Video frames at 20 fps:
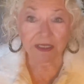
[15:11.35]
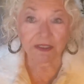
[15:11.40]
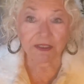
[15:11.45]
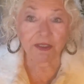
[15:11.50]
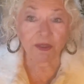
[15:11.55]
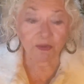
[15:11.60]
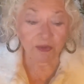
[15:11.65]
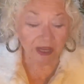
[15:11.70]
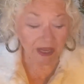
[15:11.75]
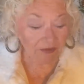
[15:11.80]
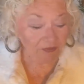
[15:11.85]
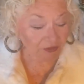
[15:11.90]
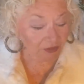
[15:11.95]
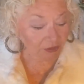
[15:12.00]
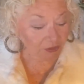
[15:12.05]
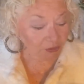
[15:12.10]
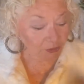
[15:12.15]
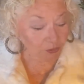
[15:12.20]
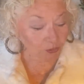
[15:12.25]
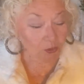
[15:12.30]
don't have to
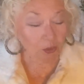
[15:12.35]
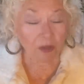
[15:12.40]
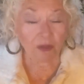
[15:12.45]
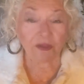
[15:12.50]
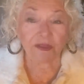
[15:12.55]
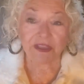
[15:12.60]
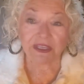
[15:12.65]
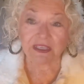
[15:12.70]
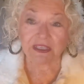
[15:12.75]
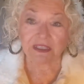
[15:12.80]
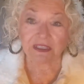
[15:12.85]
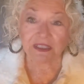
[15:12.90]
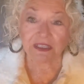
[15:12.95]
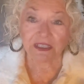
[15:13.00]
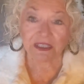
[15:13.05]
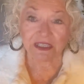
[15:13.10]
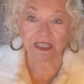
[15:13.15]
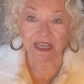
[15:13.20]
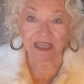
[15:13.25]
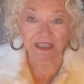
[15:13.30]
do all
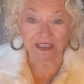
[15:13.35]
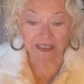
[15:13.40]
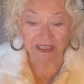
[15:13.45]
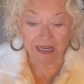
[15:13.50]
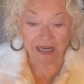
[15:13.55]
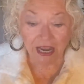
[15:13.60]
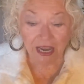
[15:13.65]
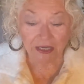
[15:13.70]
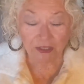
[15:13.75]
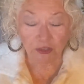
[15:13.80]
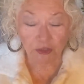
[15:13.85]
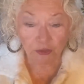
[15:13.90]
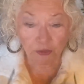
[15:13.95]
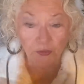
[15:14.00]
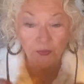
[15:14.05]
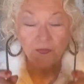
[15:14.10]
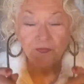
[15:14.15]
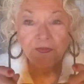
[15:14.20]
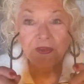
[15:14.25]
these things that I do.